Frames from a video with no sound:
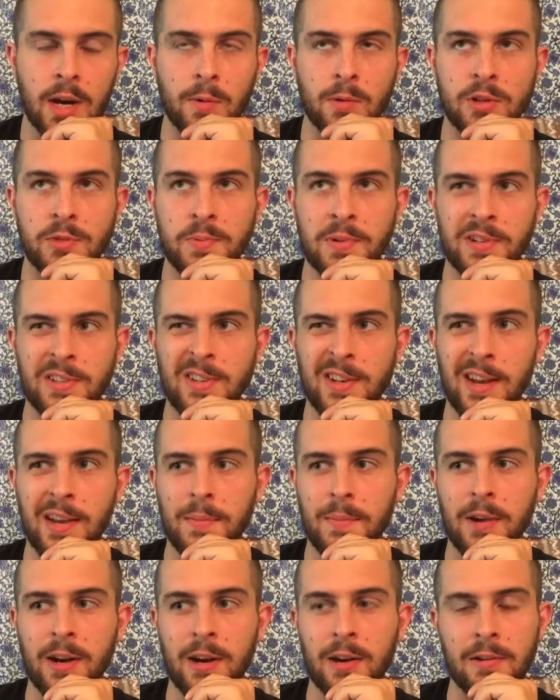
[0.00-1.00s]
which puts it at
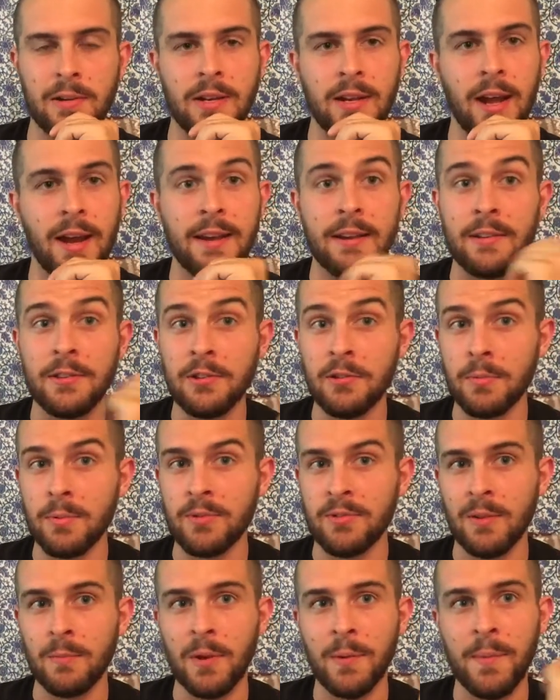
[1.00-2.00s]
about
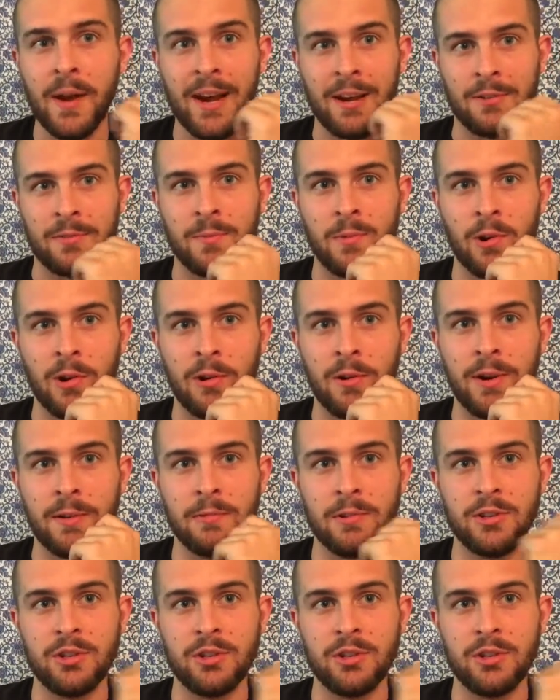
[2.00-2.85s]
92% of my maximum heart rate,